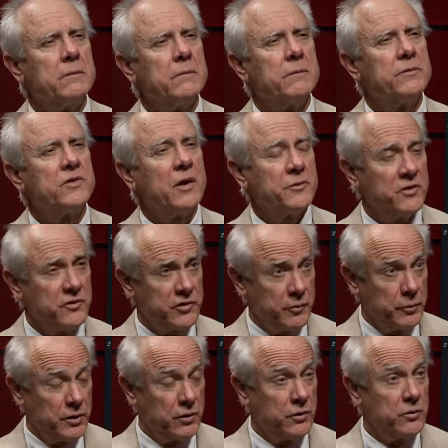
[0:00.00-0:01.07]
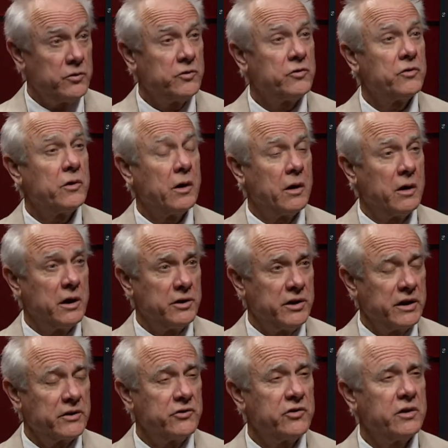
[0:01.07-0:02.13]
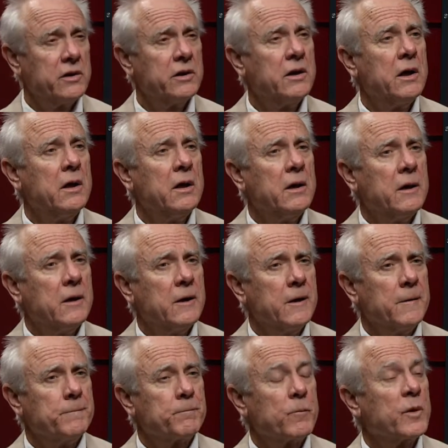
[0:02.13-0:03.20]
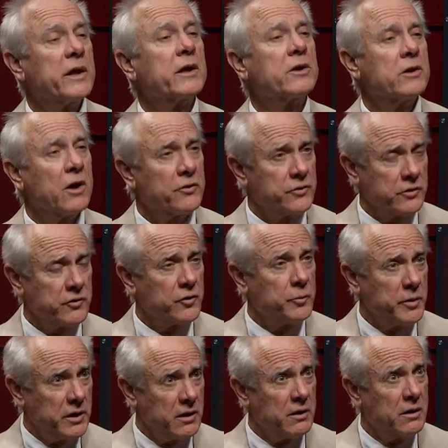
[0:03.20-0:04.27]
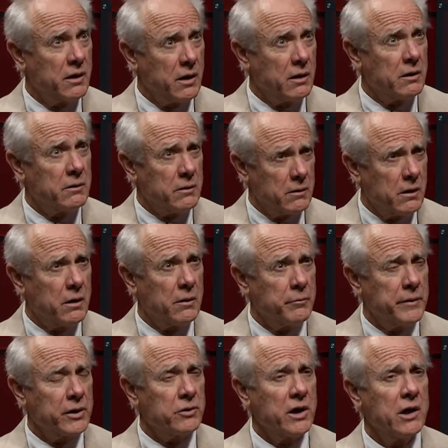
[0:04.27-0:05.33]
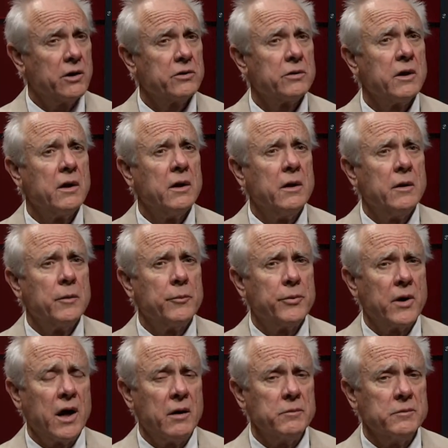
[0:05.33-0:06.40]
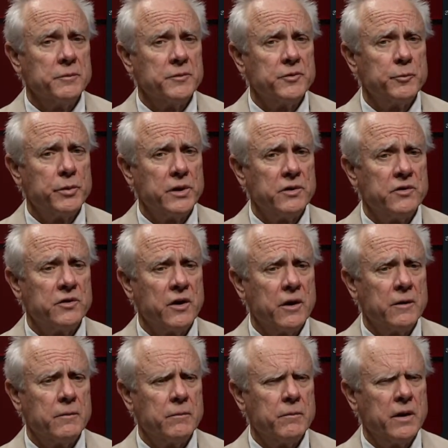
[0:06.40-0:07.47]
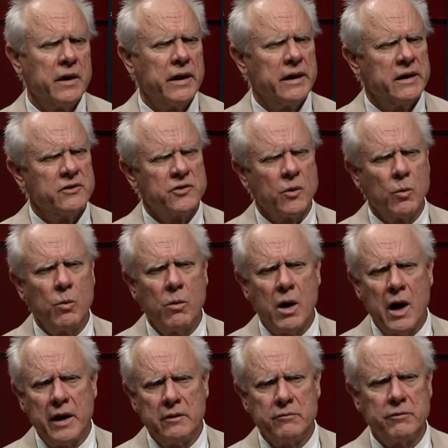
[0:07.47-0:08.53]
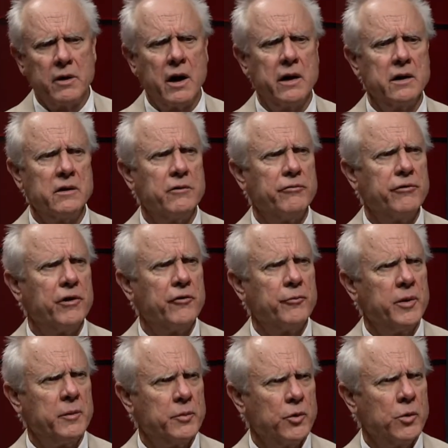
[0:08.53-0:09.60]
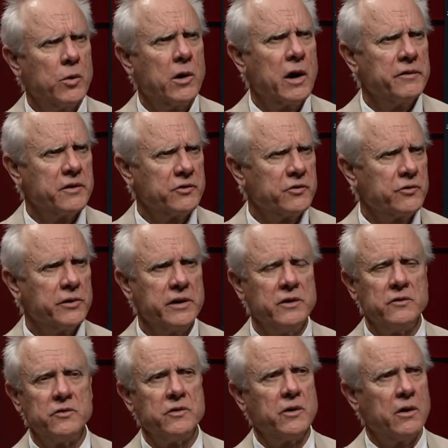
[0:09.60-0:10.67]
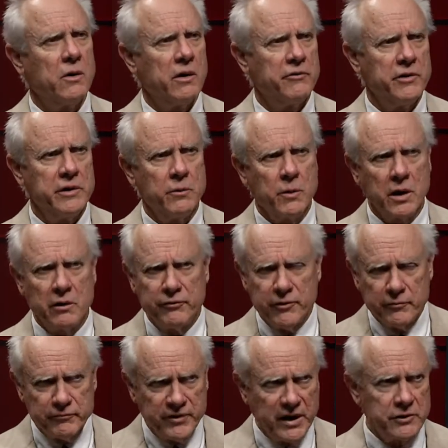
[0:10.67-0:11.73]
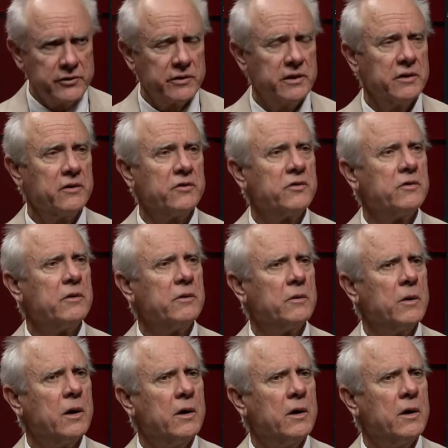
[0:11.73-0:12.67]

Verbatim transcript: substance abuse, sure. addiction. Um, it could also just be uh, mental uh, health, uh, mental health problems. But uh, and it's a wide variety of, of people who are on the streets. You know, everywhere from veterans to